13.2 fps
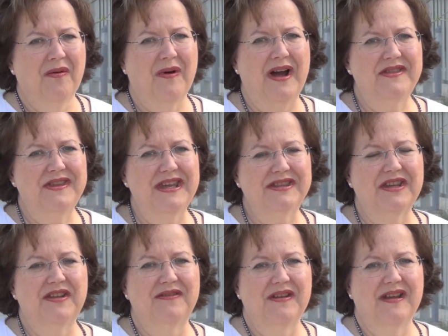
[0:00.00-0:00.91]
Well, I think
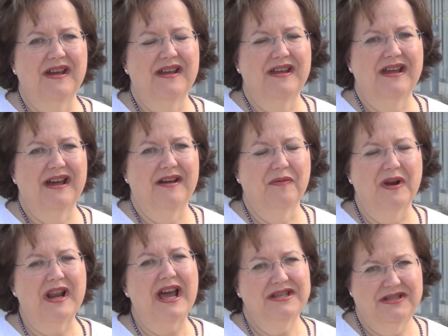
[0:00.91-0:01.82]
that
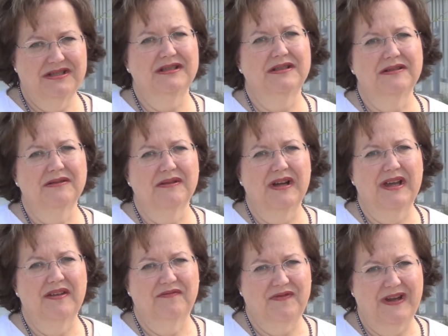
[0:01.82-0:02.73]
what I do
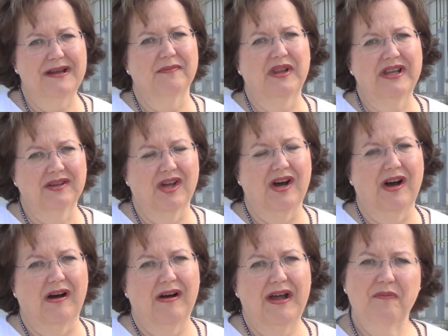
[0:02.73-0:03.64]
in family
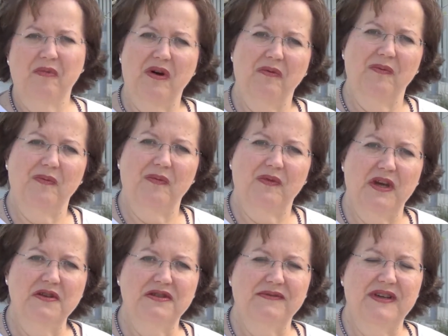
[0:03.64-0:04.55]
law and what
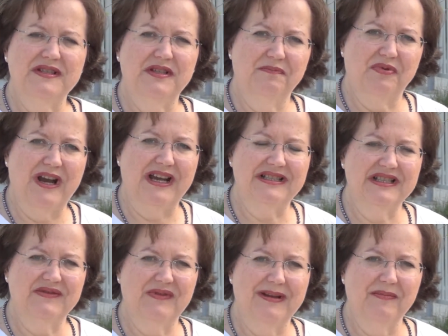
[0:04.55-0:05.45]
those of us who
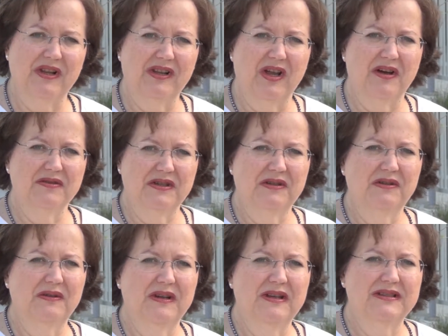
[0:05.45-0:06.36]
practice family law
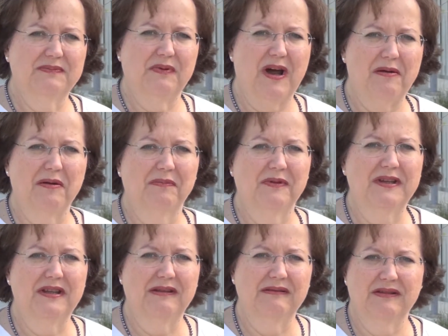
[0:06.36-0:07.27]
do is
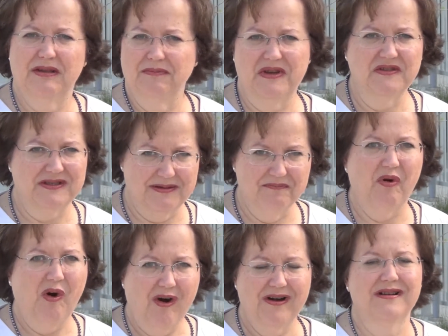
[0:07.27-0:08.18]
probably the most
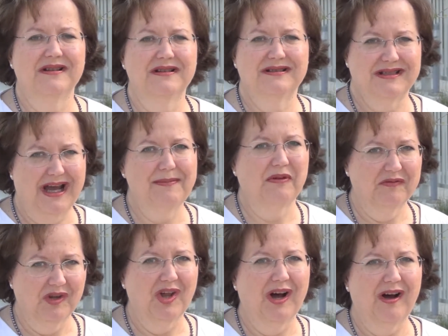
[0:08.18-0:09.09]
important type
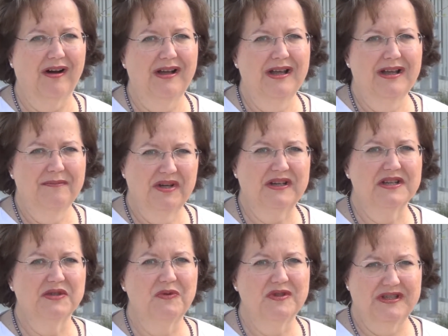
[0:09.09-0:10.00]
of law,
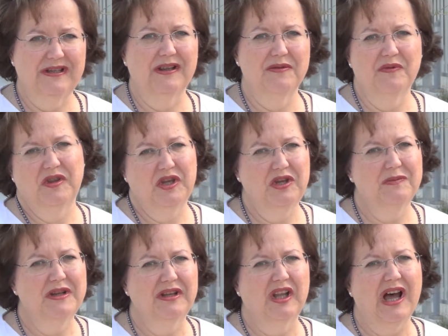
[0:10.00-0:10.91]
because we're dealing with
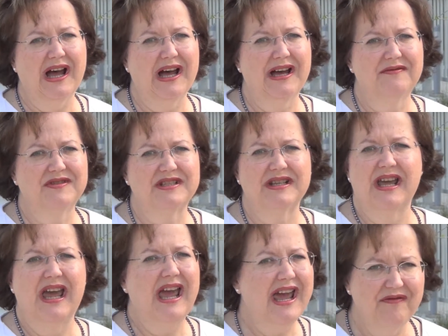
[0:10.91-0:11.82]
human lives
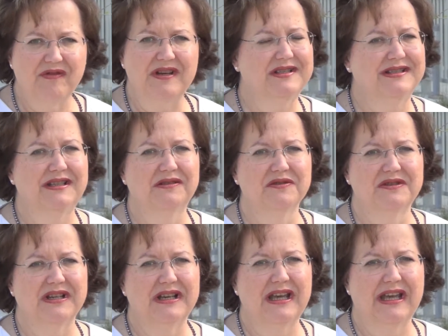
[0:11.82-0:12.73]
every single
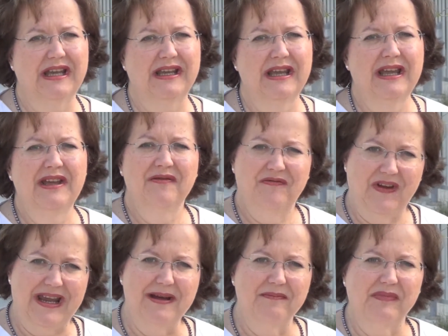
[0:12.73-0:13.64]
day,
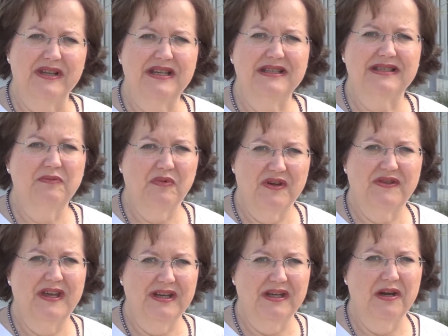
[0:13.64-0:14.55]
families and
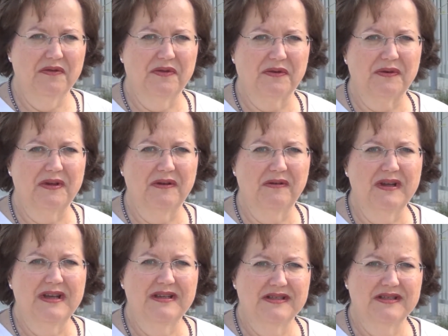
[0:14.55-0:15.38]
what they go through.